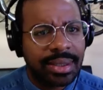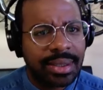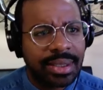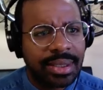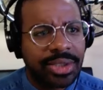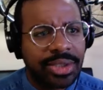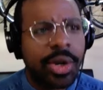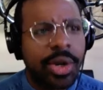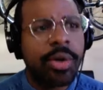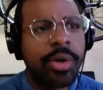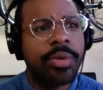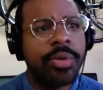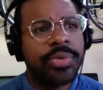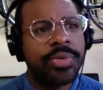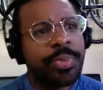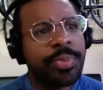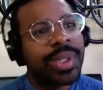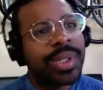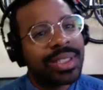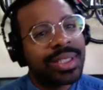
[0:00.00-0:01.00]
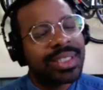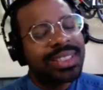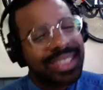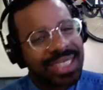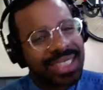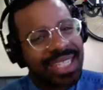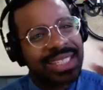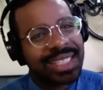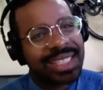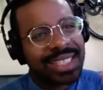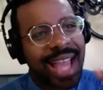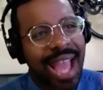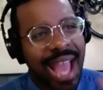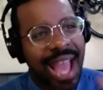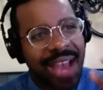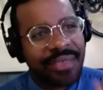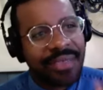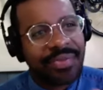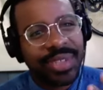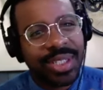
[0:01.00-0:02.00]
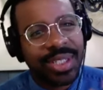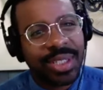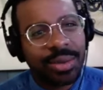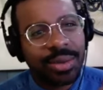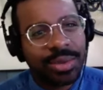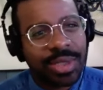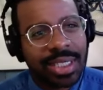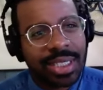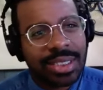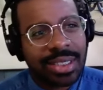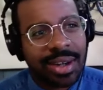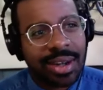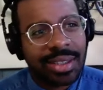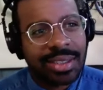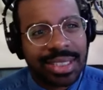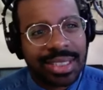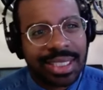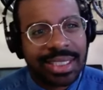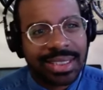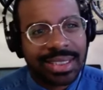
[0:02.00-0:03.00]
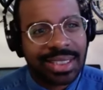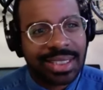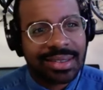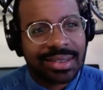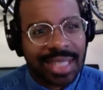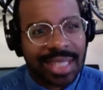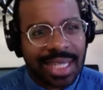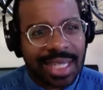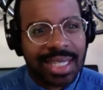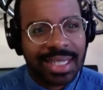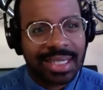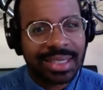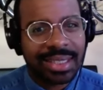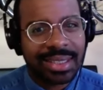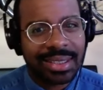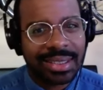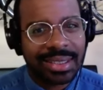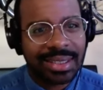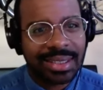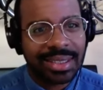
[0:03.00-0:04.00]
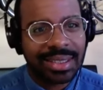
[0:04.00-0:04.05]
So, but this it's an athlete who does artistic things.